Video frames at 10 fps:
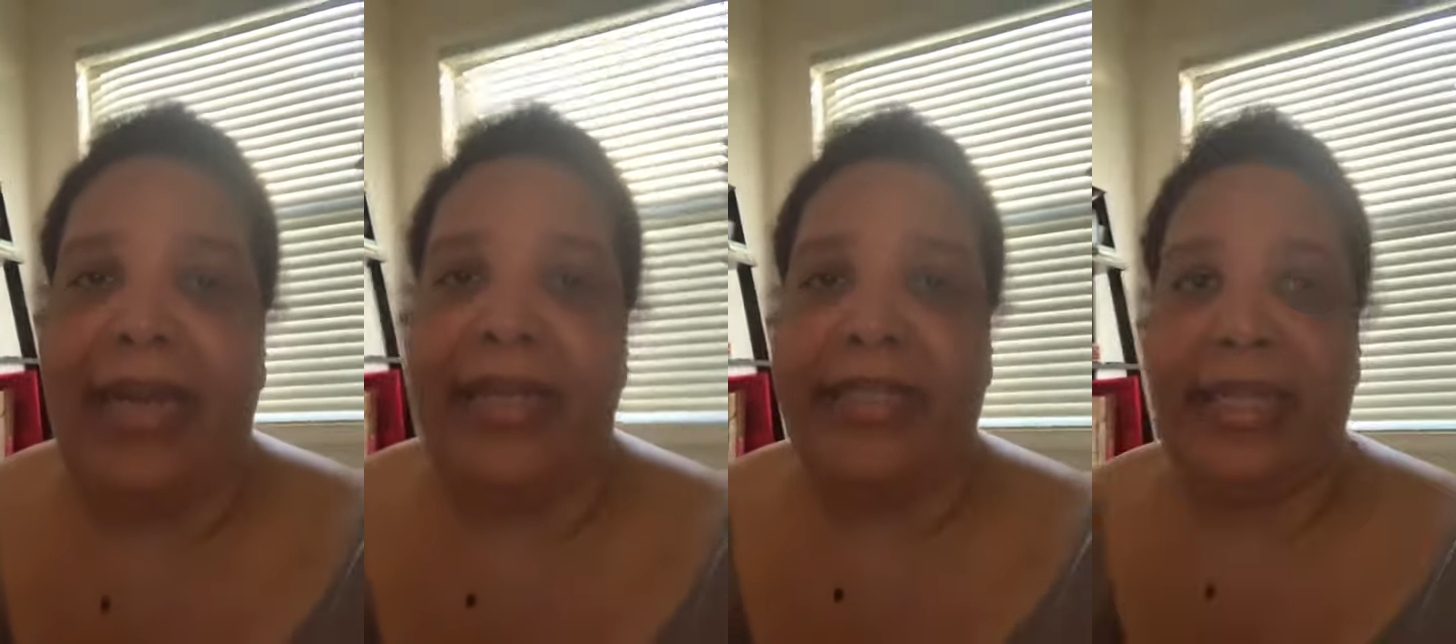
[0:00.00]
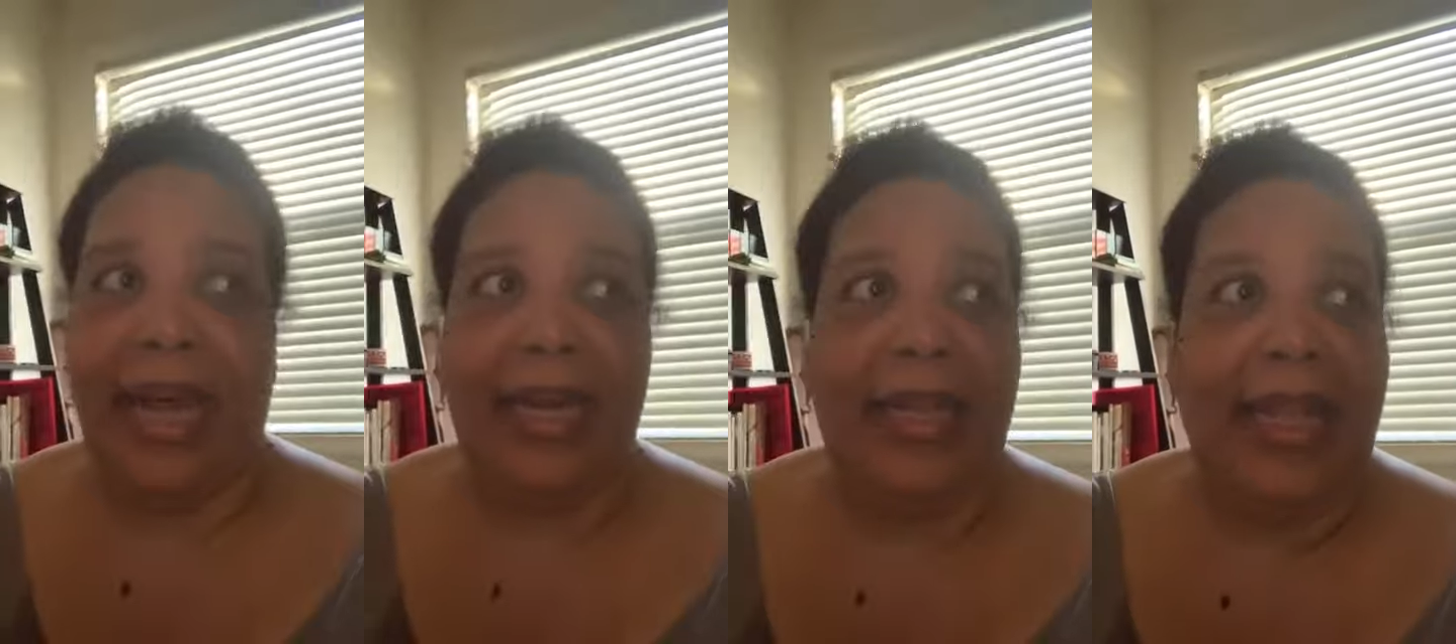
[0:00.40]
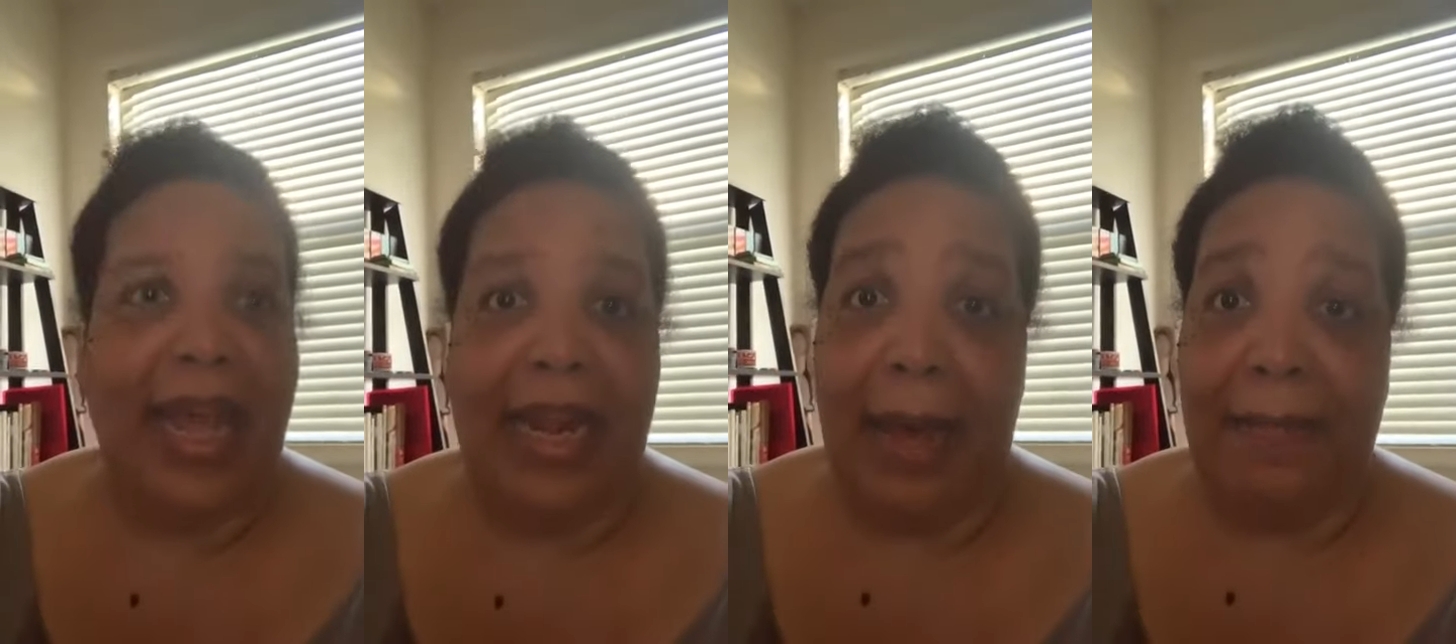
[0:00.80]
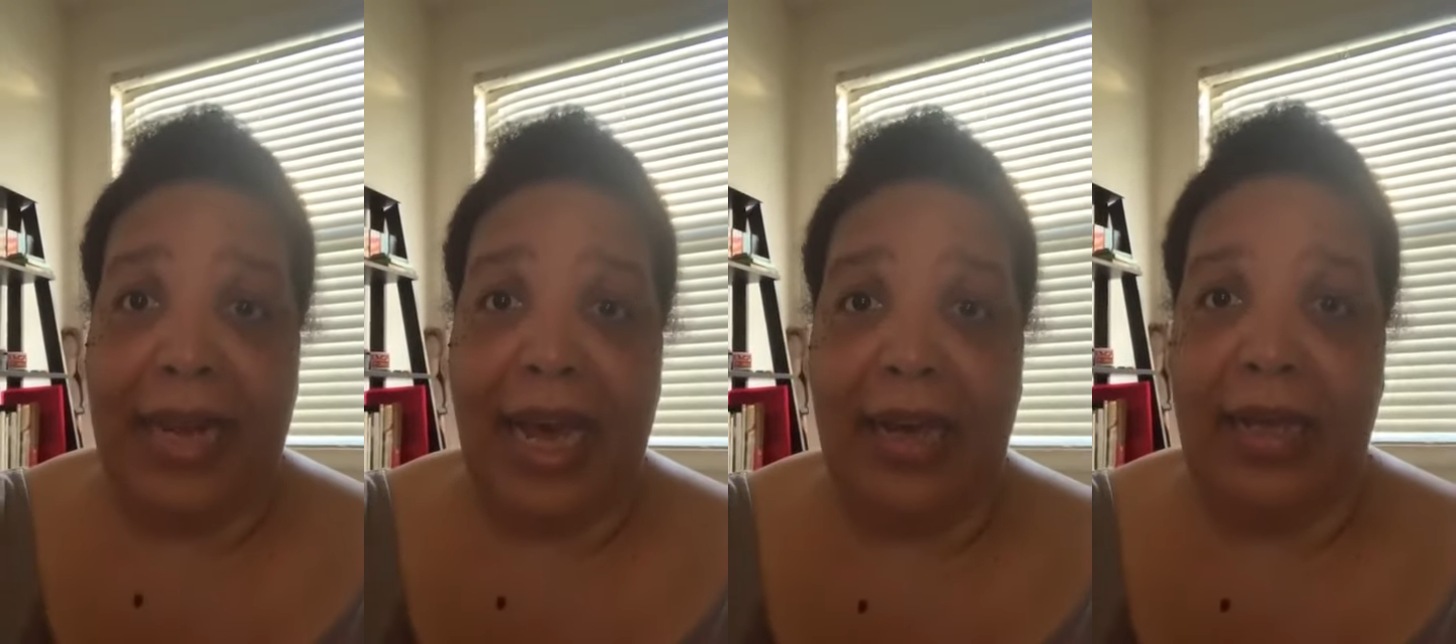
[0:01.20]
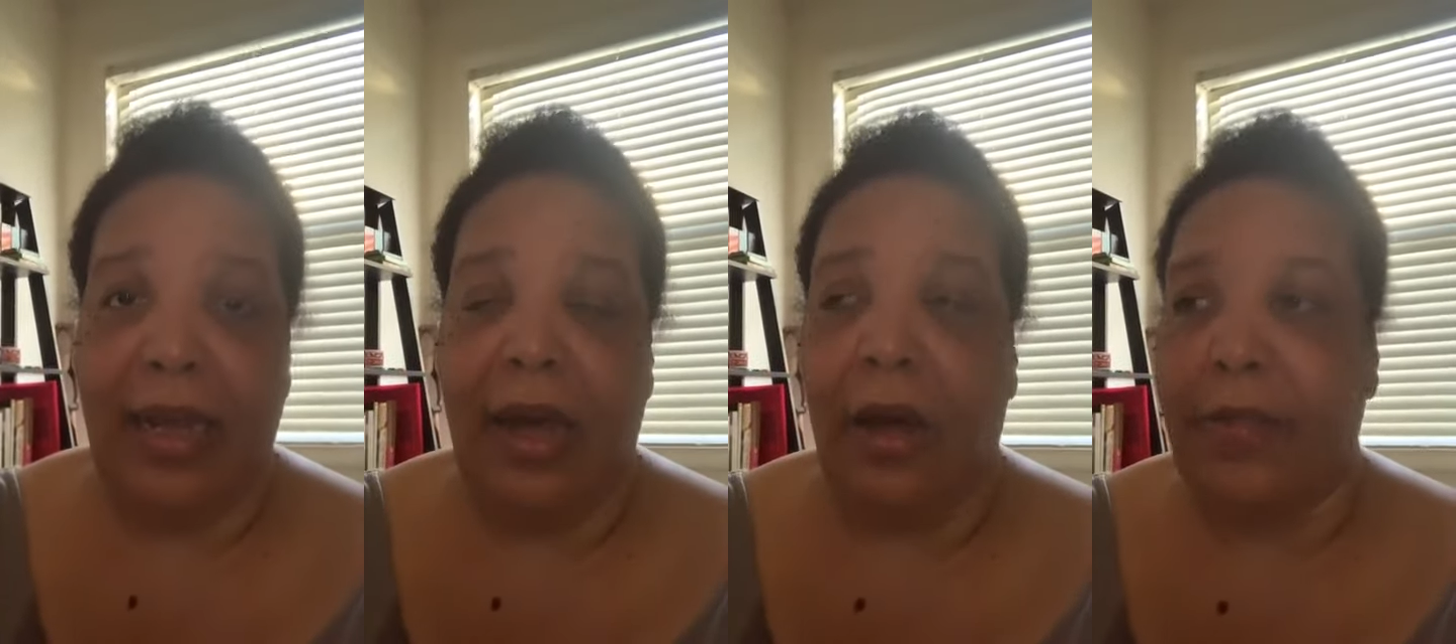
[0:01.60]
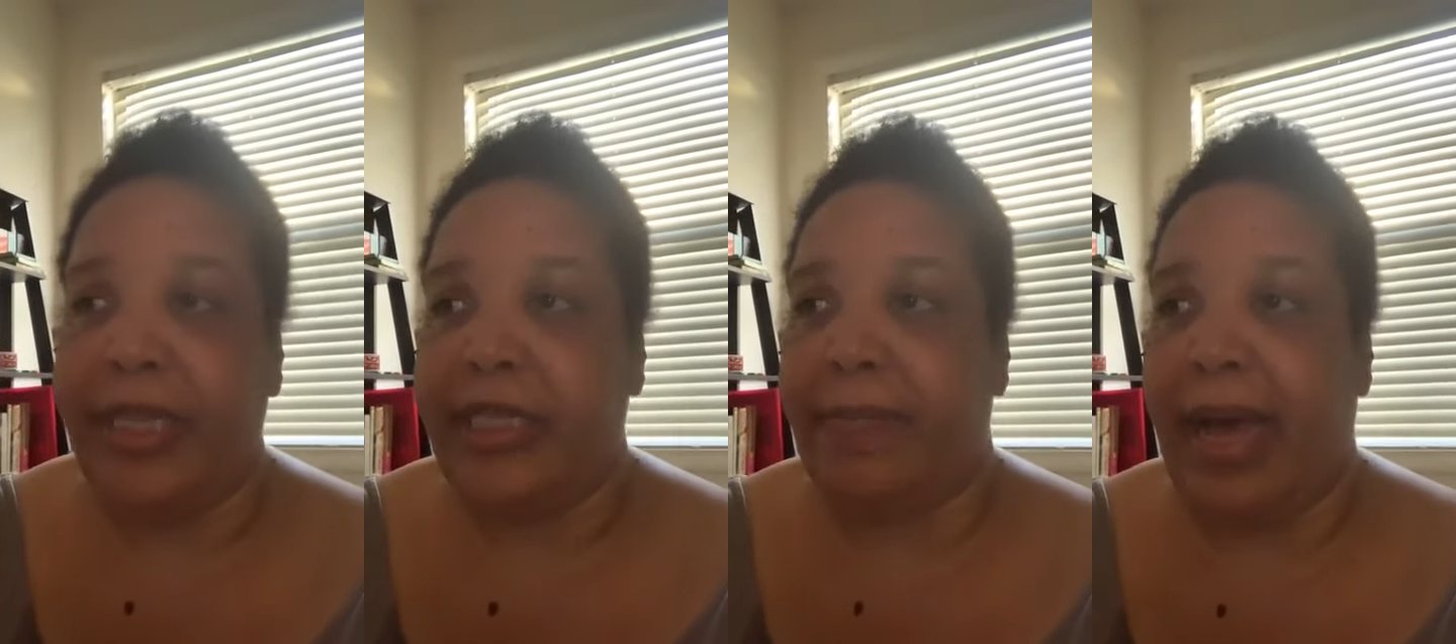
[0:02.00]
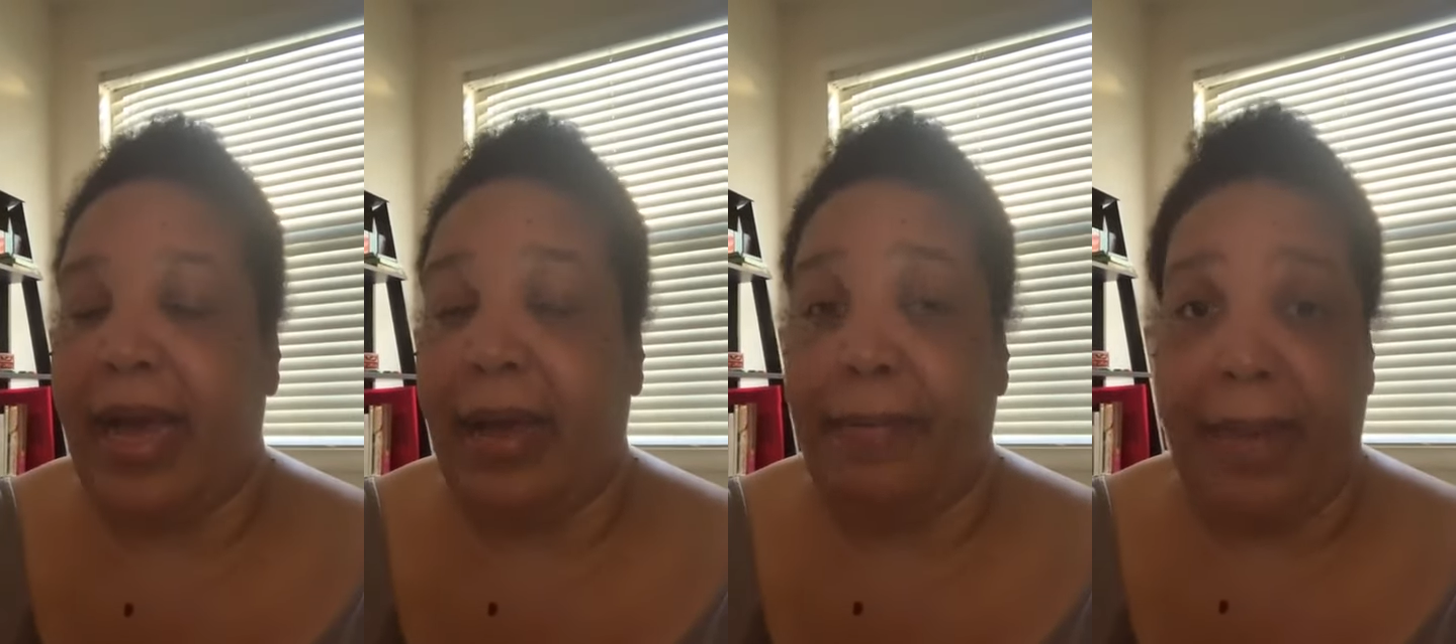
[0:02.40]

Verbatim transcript: I decided that I'm not gonna call this my